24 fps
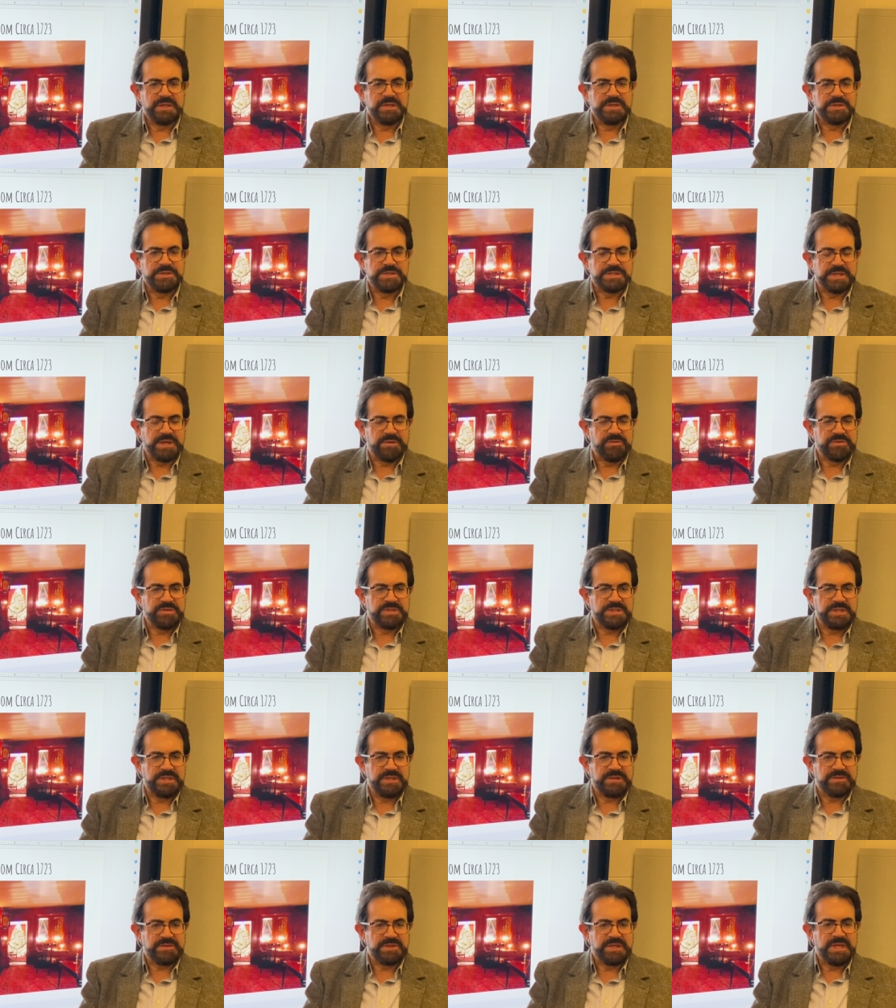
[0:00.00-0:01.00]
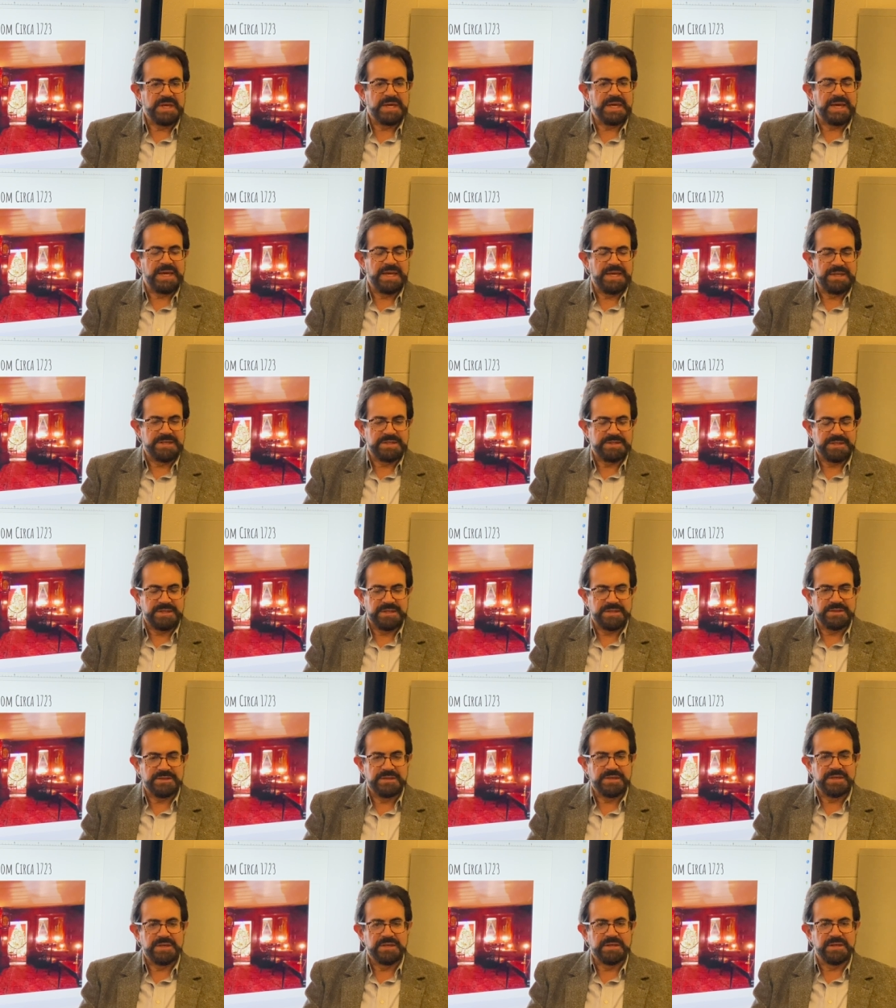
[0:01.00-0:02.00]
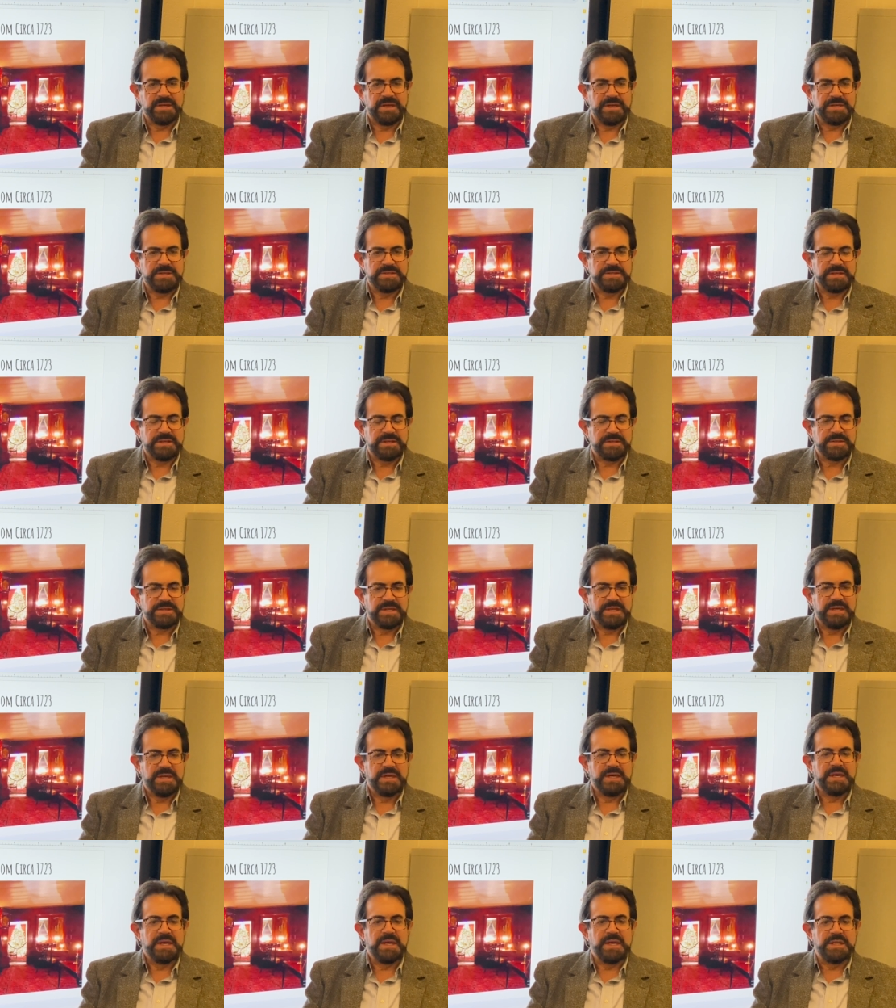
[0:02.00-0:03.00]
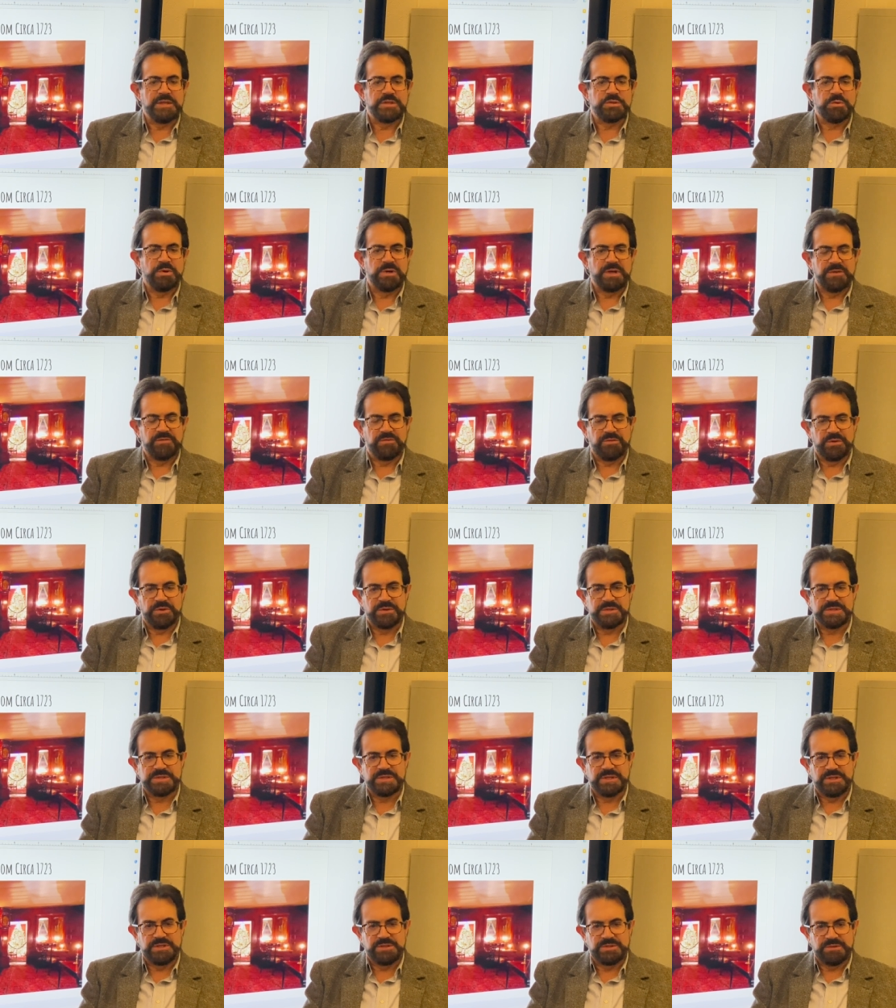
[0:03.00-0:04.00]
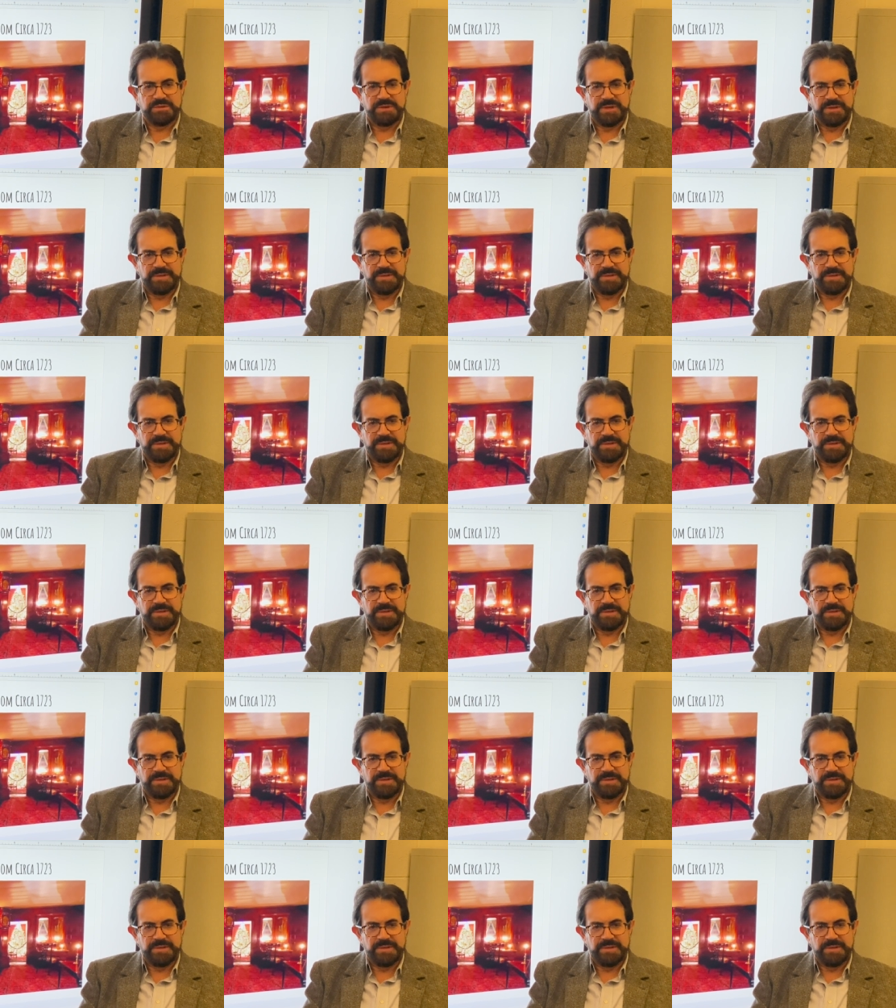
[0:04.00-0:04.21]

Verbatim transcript: 17th, 18th, 19th, and 21st century.